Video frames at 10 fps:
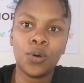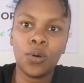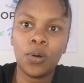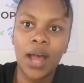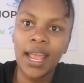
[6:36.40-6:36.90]

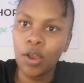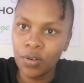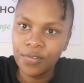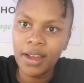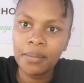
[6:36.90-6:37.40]
So I
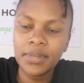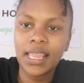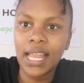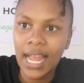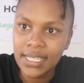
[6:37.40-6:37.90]

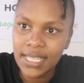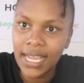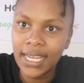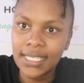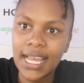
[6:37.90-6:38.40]
confirmed, then I
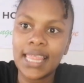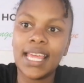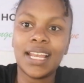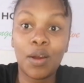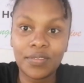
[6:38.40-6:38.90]
signed,
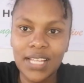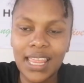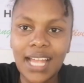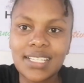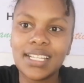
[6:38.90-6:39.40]
and then
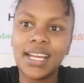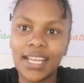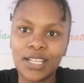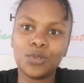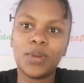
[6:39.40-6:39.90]
after that
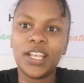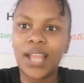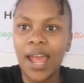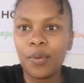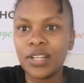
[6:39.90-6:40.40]
is
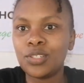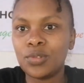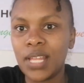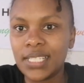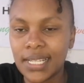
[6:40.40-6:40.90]
when I went
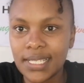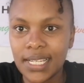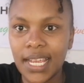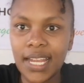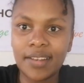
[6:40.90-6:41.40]
to the
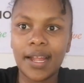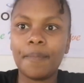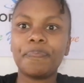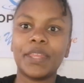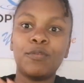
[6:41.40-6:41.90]
testing
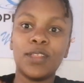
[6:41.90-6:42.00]
area.